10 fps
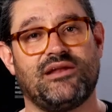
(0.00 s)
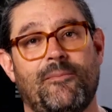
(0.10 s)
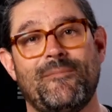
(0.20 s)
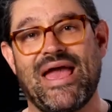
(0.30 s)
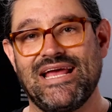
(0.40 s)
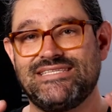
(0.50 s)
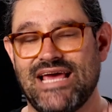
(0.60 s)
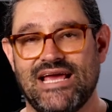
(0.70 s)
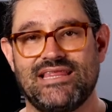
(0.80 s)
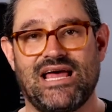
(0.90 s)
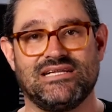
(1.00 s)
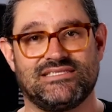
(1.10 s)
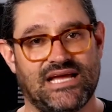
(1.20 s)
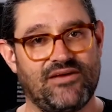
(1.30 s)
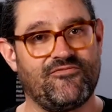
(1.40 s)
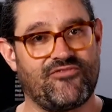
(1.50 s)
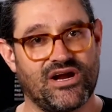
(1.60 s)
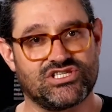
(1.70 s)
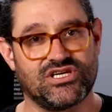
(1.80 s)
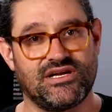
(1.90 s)
gonna maintain that same
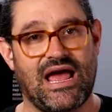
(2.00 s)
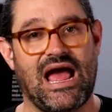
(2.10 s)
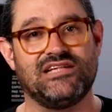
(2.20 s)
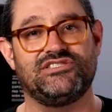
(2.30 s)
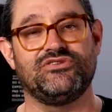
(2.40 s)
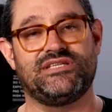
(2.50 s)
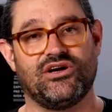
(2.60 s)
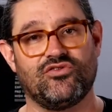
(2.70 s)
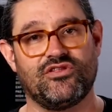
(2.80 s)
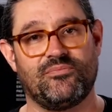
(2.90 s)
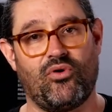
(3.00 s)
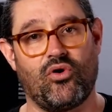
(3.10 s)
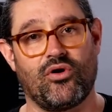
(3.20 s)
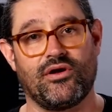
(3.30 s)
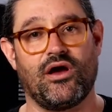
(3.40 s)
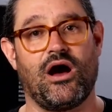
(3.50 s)
friction as you tilt the board